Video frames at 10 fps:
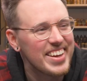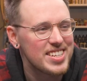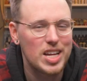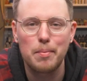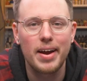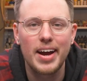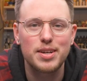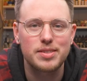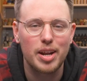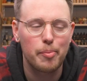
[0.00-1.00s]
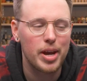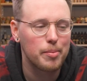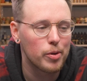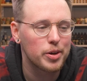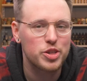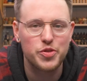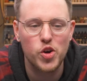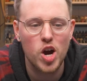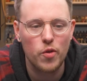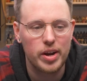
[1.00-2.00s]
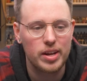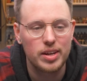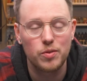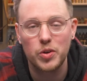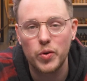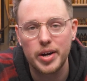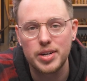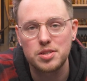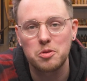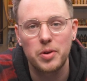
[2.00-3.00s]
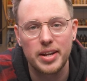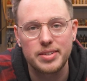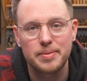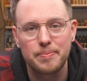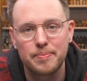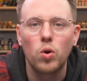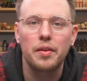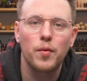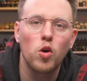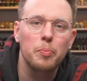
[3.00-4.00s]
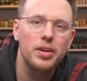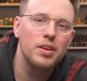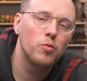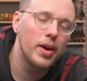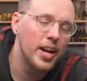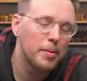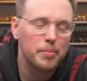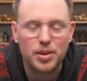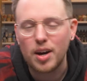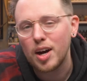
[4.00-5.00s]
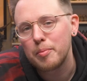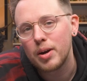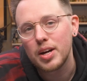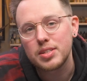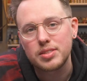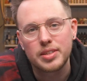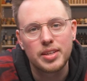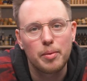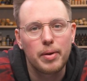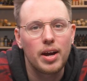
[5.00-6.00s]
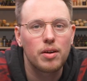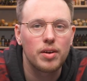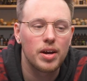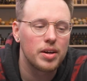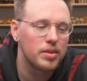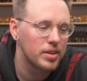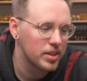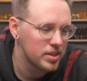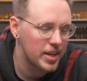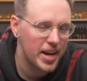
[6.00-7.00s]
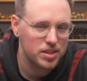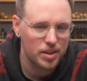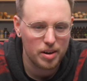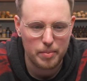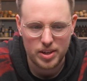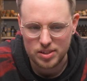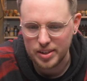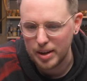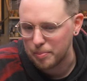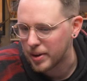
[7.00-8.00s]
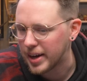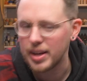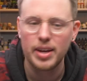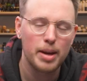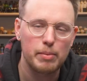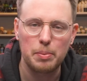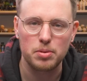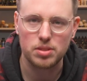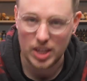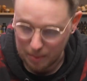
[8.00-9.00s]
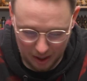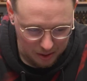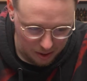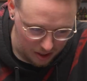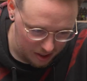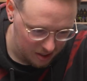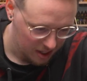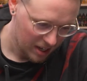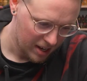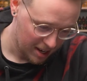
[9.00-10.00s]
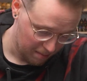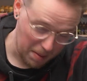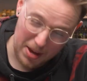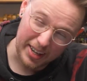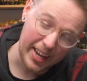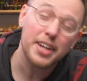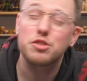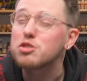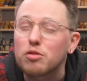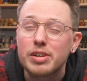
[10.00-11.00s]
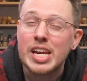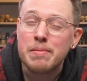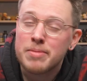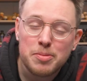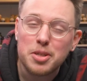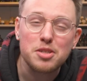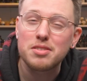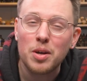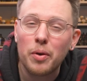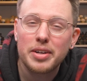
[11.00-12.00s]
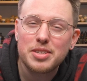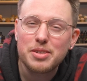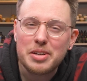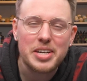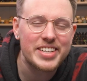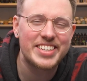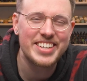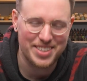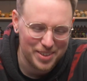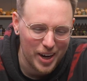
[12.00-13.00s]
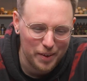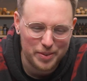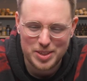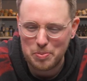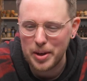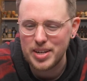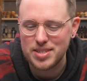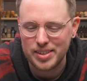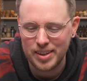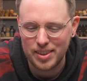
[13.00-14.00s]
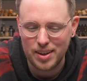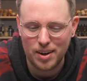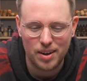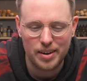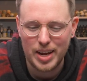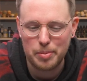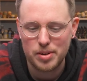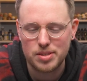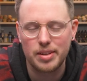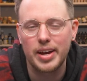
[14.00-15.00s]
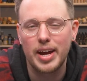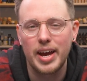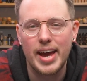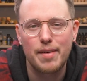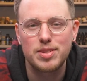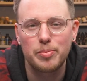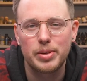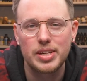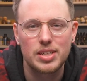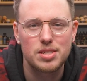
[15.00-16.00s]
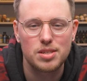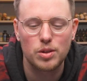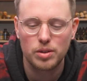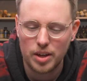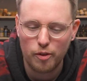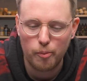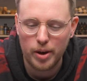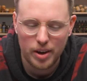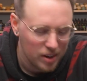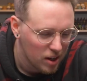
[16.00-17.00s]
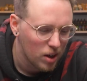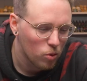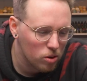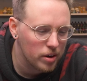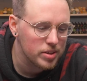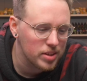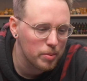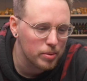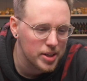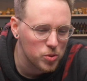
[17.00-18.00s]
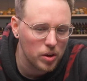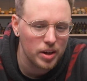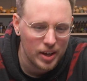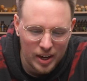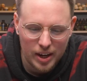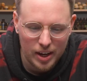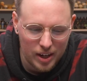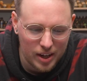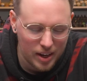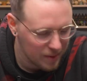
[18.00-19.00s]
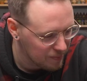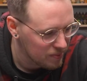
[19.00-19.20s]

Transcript: it's not my house that I pay a mortgage for already. It requires rent. While there won't be random dog barks in the background and takes that are messed up by people slamming doors, Maybe I can't scream as much as I want to because it's an office space and there are neighbors that I have to be considerate of, but we'll cross that bridge when I uh,